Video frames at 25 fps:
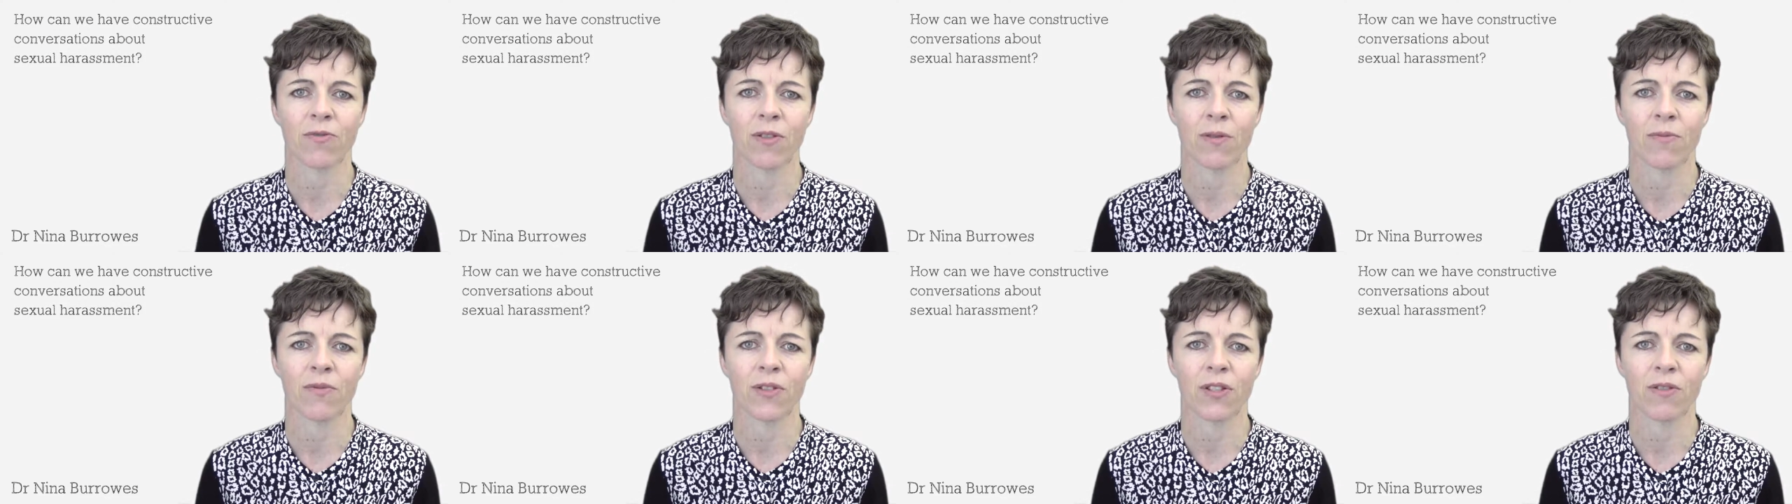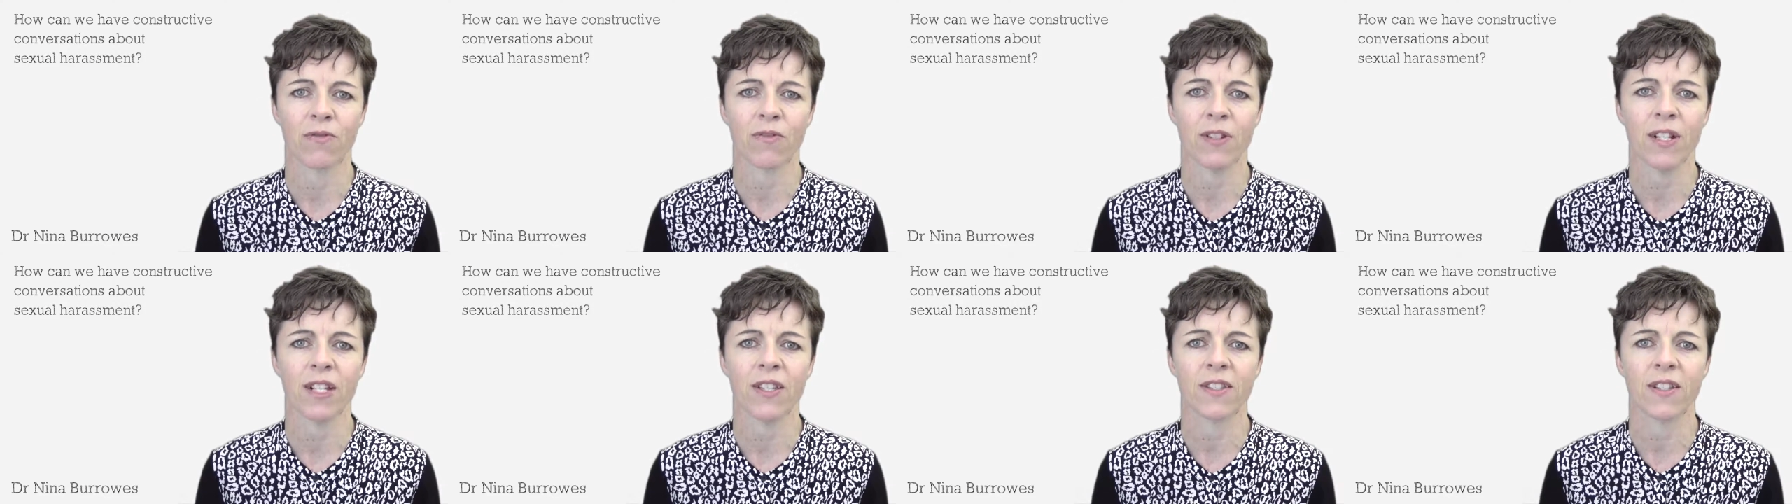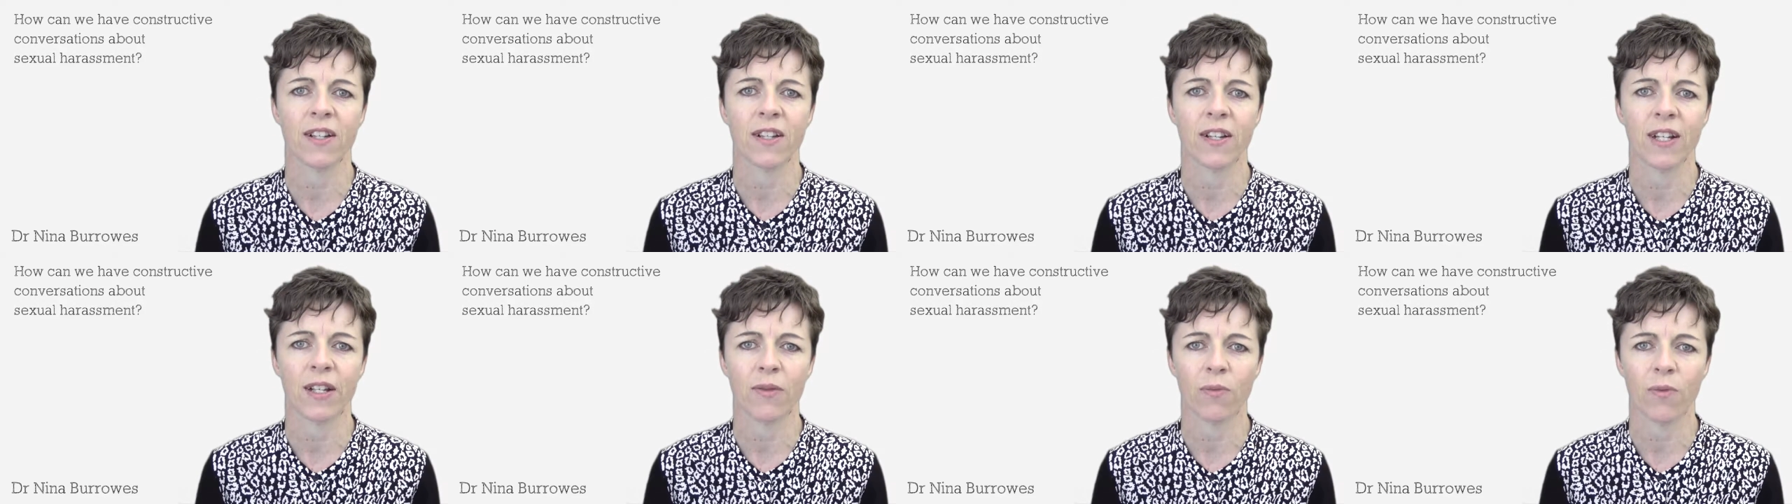from
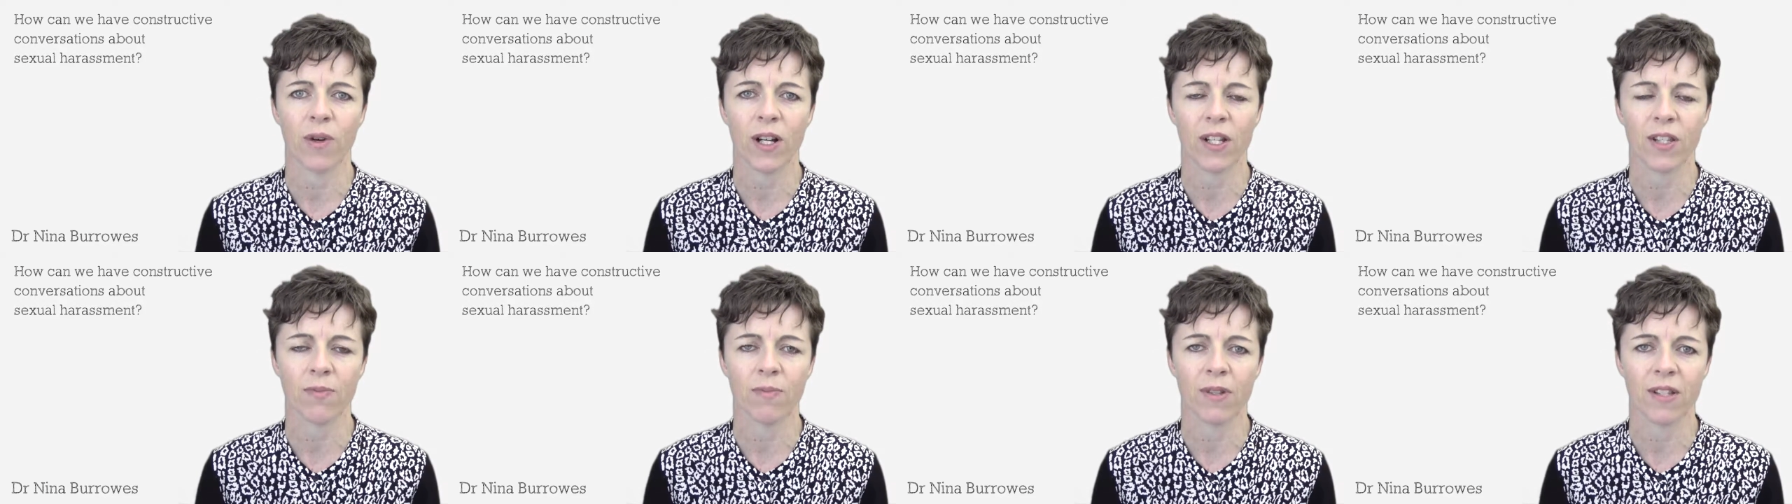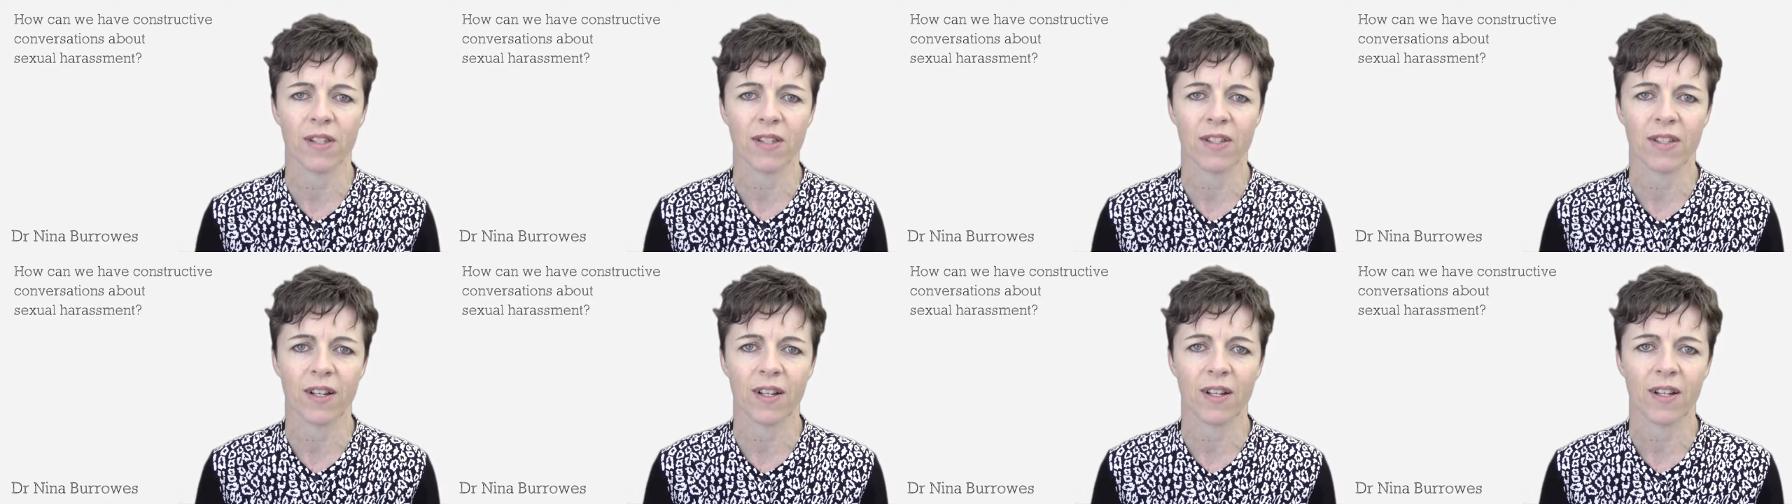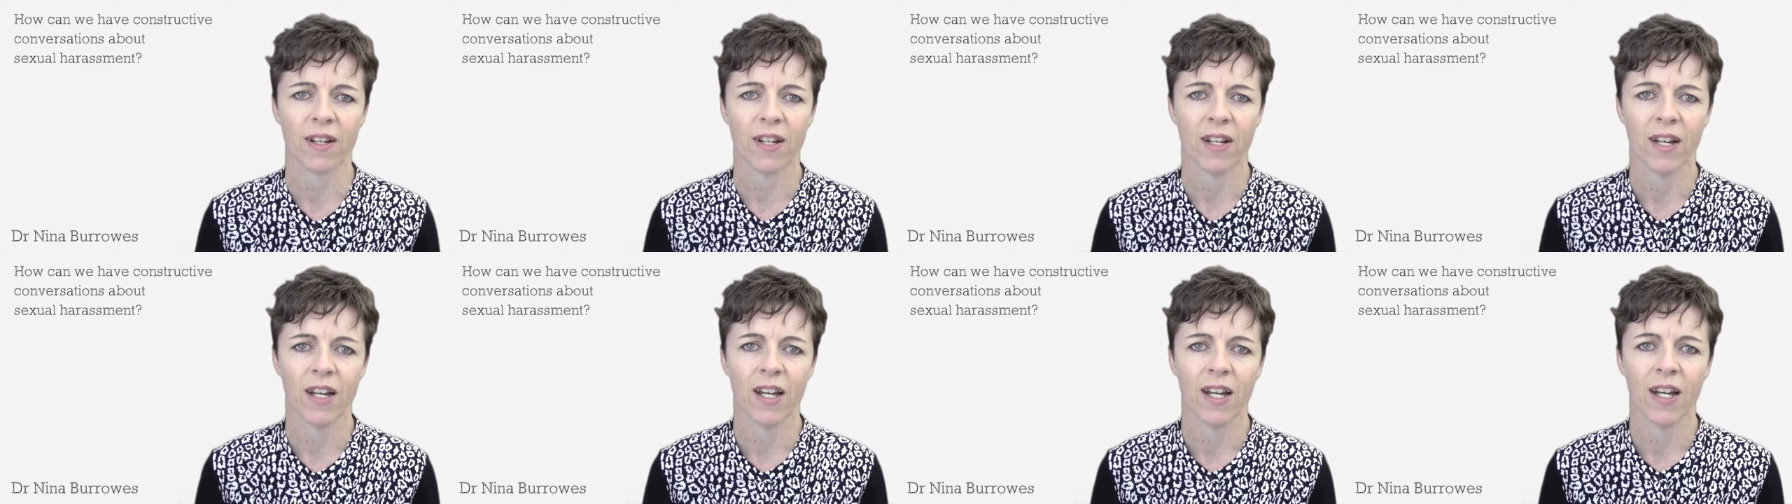Teresa in Westminster,